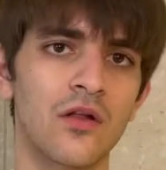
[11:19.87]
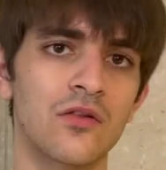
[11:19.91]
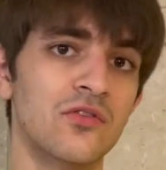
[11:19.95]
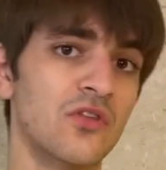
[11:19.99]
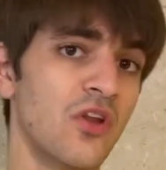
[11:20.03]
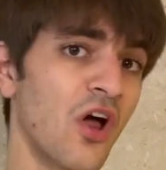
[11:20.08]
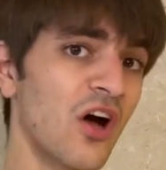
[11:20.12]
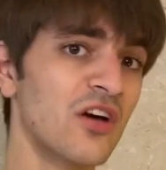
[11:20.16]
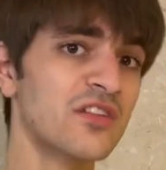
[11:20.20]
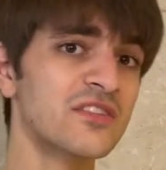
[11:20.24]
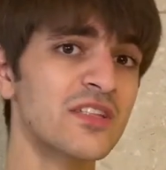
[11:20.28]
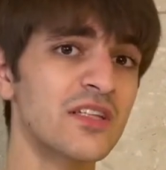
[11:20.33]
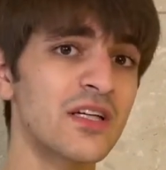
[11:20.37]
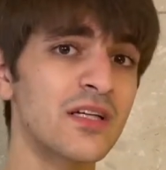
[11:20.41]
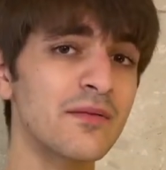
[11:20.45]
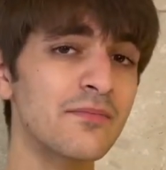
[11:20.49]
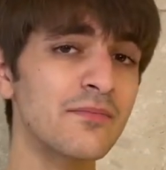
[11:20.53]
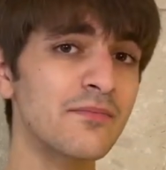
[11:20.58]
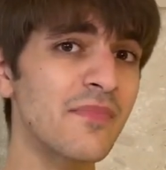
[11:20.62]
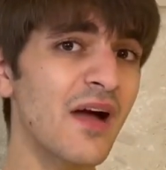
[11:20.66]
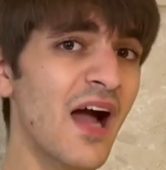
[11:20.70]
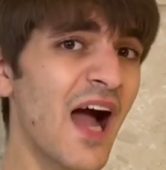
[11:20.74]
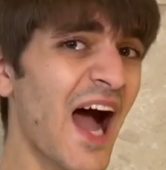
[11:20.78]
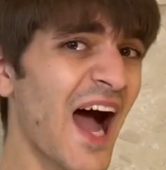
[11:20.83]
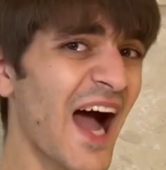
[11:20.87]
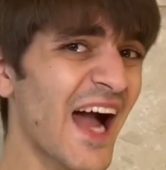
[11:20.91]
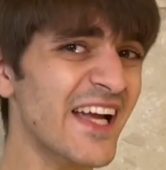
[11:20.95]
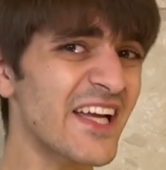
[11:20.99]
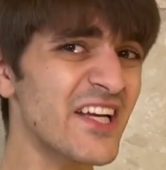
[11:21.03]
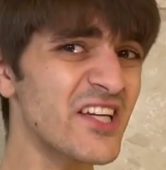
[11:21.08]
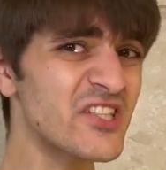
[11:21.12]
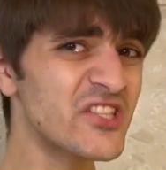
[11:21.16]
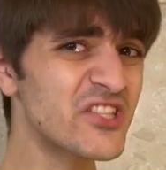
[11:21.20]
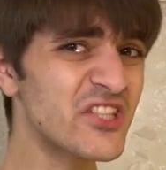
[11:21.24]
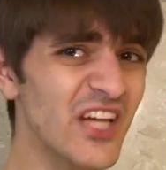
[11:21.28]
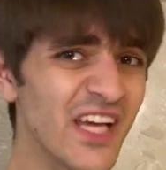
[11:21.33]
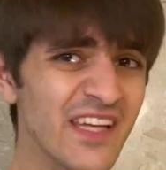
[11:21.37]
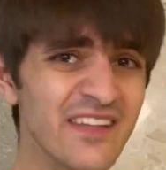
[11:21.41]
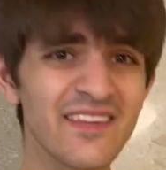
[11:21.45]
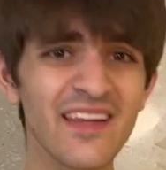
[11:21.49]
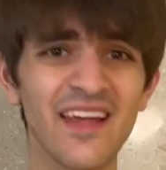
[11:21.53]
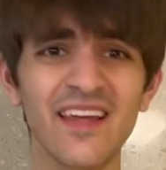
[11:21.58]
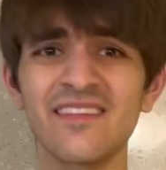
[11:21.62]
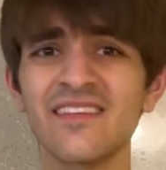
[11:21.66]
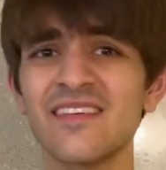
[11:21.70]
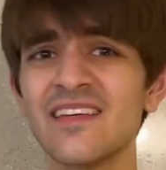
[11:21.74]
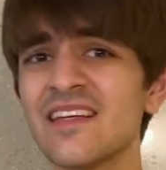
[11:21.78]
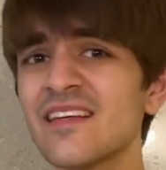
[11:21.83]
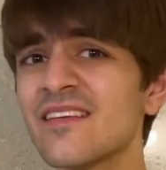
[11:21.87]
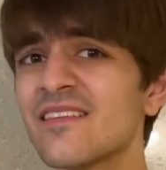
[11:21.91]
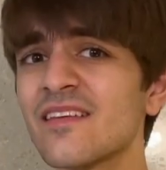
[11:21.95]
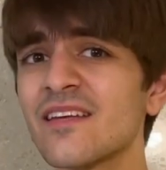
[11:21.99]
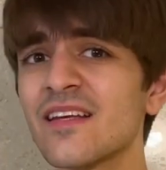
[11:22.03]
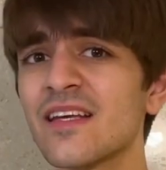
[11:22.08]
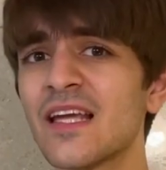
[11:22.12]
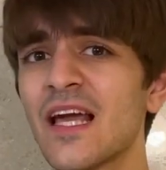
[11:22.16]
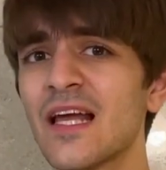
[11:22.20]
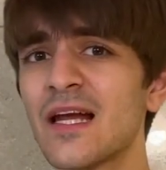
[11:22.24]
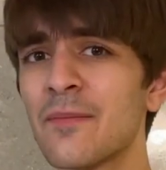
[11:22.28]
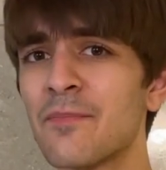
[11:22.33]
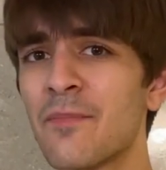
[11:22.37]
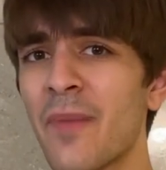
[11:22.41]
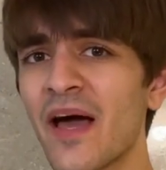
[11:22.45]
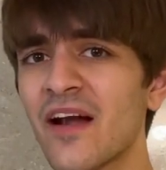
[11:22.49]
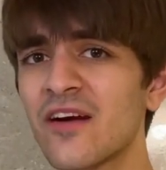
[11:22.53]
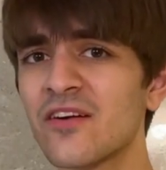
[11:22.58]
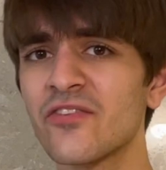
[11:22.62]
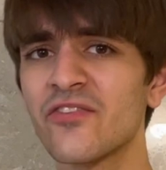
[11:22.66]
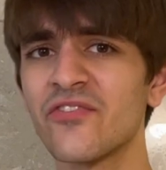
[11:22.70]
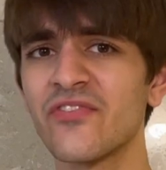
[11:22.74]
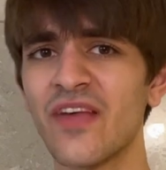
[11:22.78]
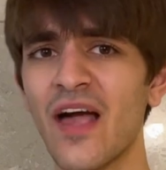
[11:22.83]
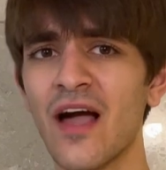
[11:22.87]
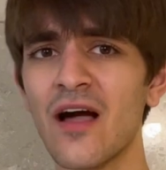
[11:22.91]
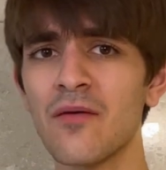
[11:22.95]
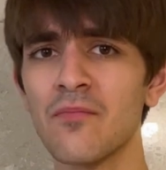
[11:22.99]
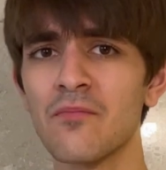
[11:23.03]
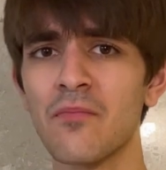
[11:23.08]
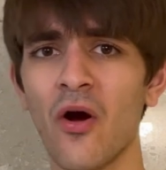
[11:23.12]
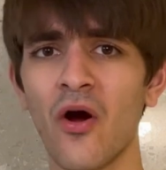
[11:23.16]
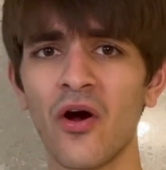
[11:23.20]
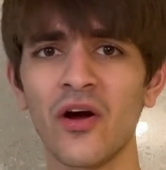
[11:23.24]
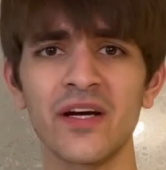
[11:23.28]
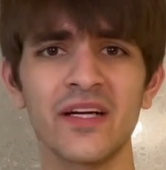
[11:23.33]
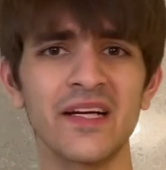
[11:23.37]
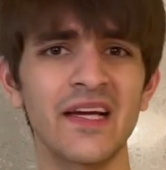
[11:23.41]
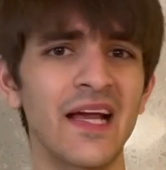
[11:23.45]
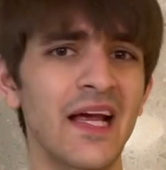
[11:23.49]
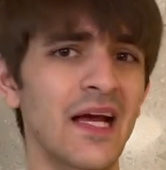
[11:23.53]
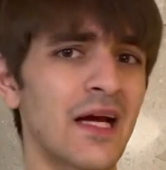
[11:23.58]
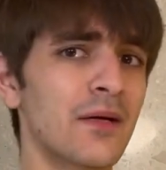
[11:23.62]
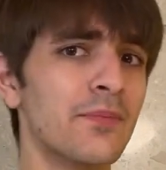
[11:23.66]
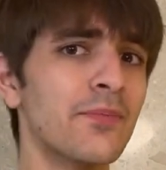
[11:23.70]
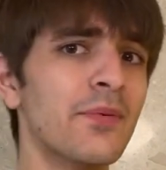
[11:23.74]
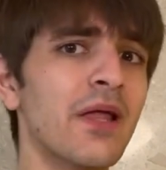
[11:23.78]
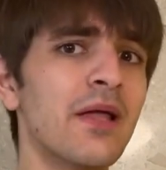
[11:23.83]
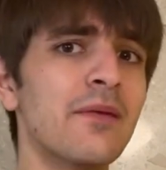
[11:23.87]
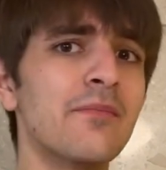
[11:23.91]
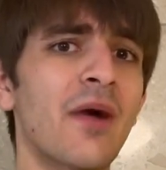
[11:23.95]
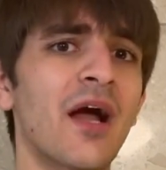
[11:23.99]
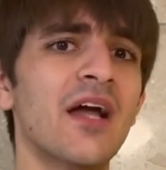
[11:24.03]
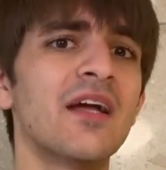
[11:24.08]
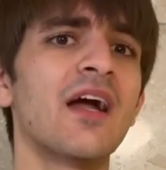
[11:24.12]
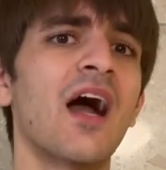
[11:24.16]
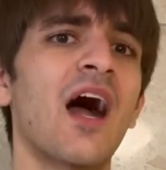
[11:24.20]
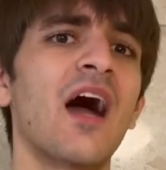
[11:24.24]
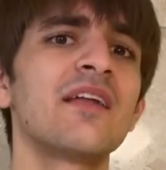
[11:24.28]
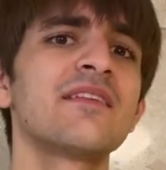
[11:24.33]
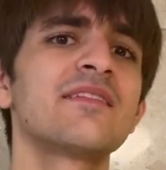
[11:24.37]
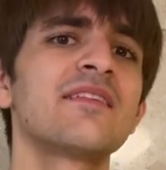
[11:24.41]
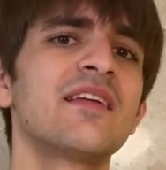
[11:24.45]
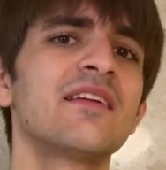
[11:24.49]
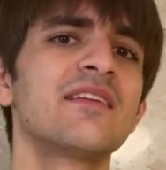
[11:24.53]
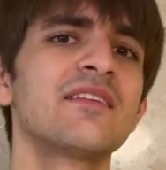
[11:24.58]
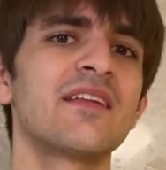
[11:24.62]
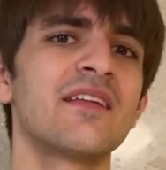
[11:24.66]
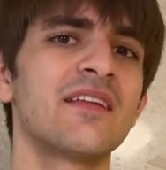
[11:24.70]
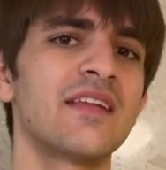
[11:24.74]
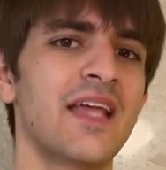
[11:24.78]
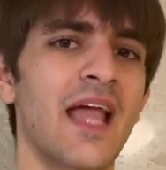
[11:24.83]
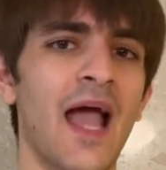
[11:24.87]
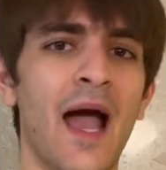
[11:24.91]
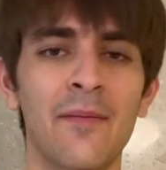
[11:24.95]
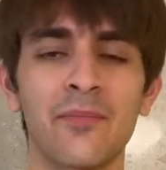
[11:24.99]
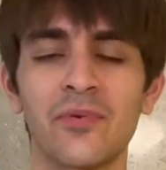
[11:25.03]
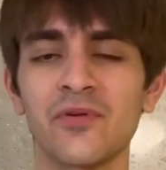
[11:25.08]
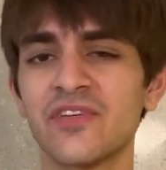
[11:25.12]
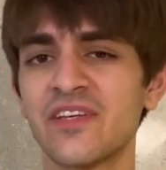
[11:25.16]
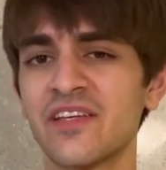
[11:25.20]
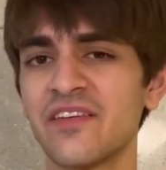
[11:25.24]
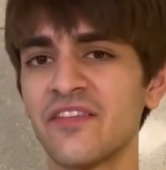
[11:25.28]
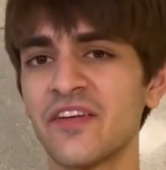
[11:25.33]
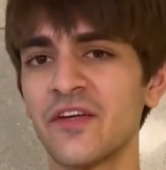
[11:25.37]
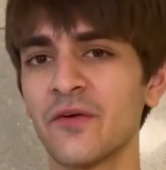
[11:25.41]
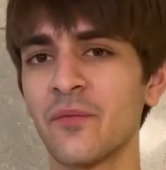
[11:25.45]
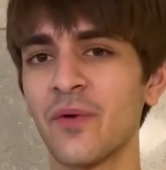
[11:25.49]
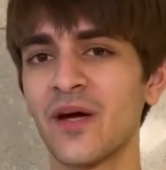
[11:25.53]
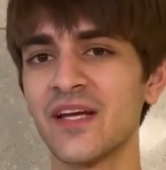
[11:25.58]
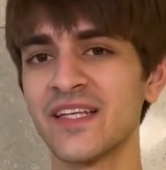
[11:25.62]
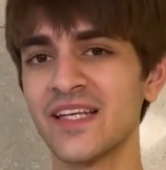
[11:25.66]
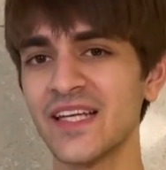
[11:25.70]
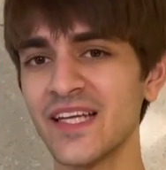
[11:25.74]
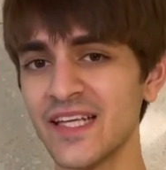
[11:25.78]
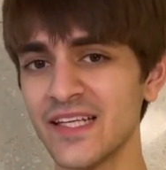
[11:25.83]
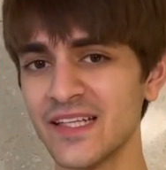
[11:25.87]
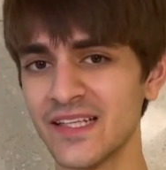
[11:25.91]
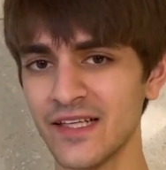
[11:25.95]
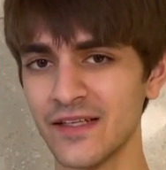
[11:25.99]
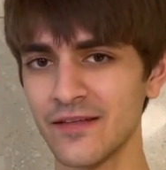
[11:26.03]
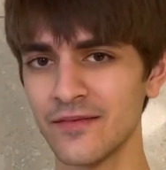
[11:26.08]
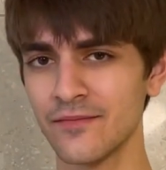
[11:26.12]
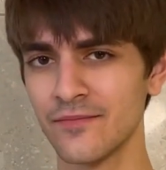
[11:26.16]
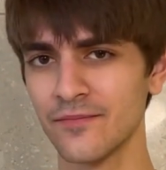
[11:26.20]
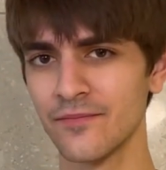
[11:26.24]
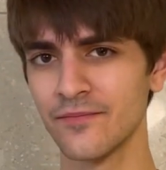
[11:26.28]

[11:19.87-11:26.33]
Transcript: Long term, I could just as easily get a better soundbar and AirPlay my content to the Apple TV when needed.